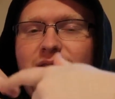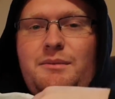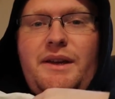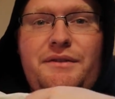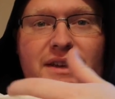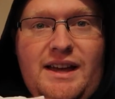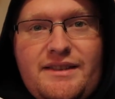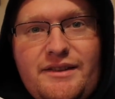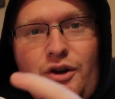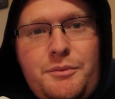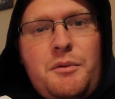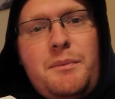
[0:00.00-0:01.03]
So many of you guys
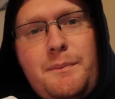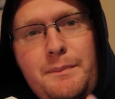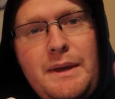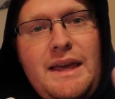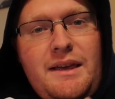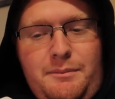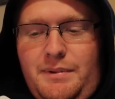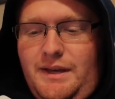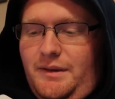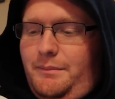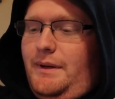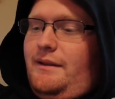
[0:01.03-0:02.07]
know I'm a big,
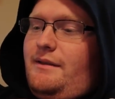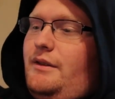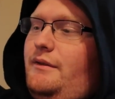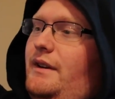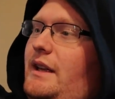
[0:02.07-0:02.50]
big Minnesota